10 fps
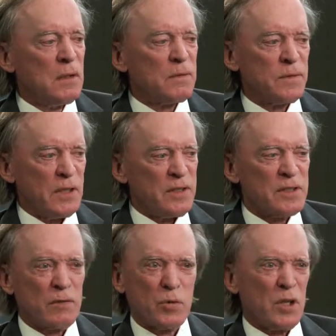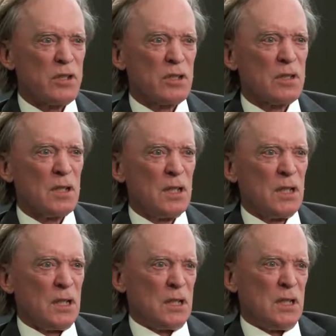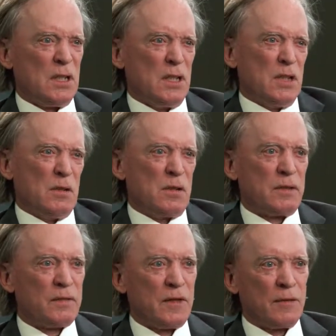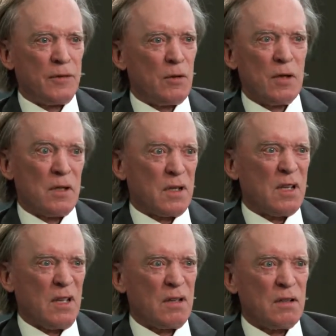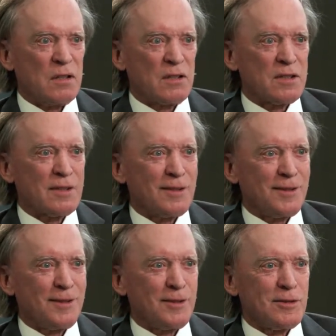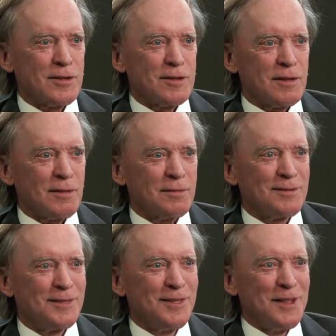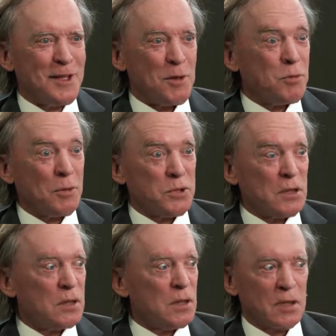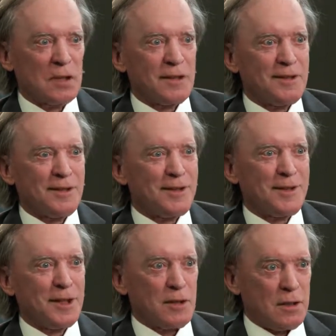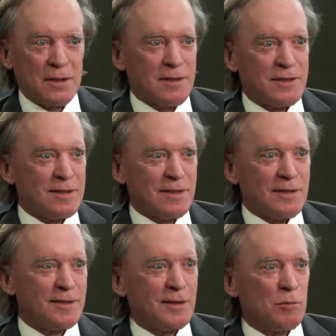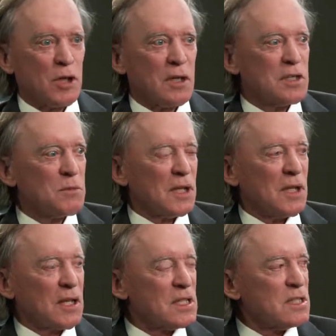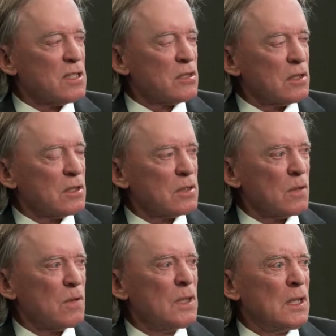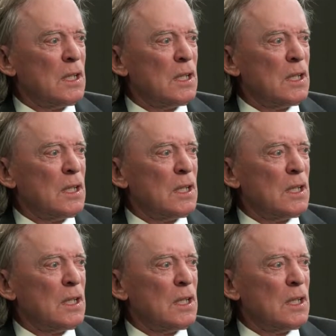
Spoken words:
funds, of which, if you are the king, you're just a puppet, because the market's making a decision. So